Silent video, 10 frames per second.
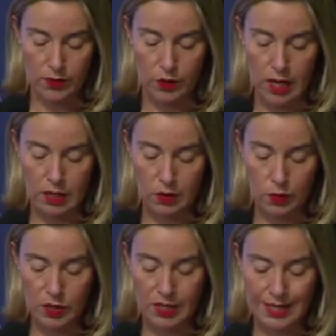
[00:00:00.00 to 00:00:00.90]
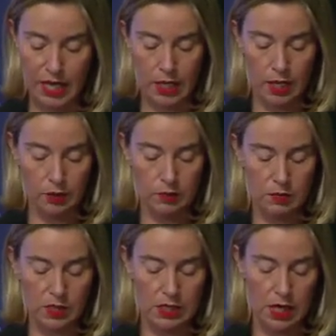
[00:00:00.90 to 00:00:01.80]
together with 10 other
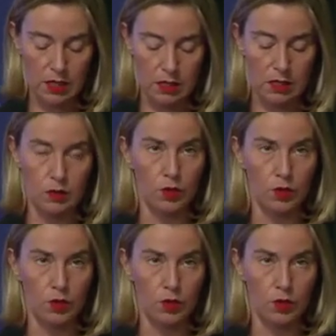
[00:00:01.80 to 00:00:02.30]
member states,